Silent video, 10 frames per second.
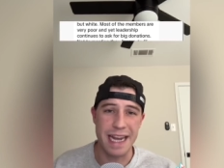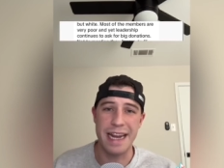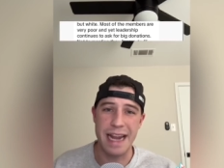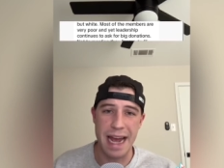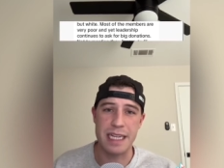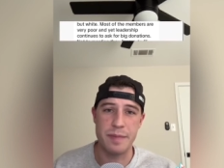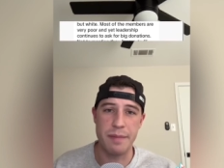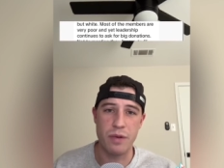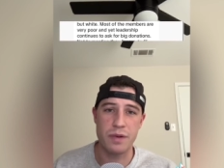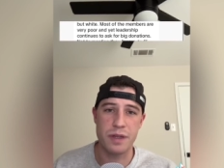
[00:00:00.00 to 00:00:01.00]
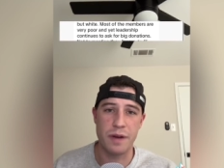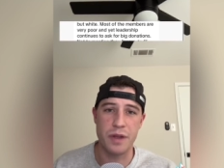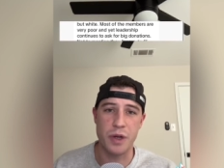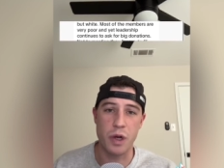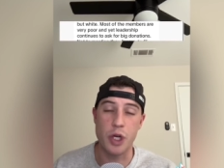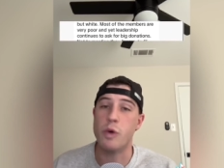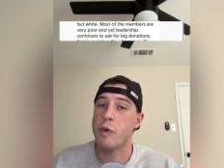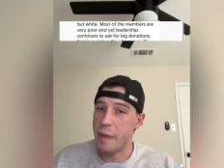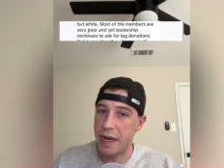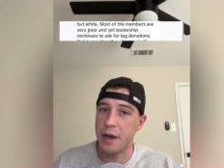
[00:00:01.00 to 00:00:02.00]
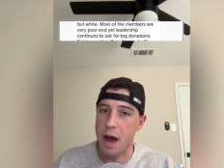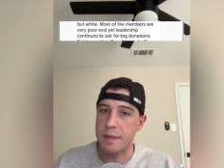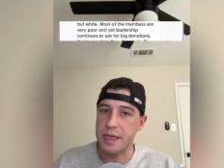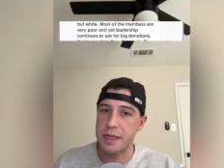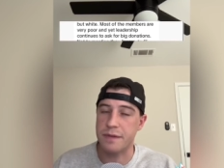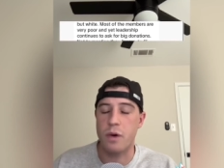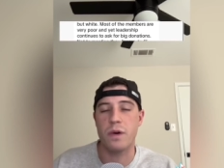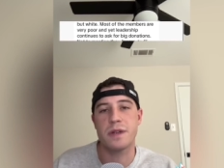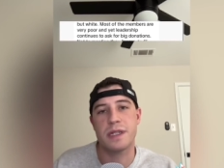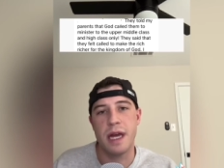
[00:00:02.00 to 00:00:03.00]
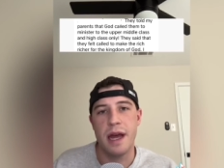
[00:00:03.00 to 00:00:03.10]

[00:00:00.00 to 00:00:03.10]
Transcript: and ex members of the church, who will remain anonymous, of course,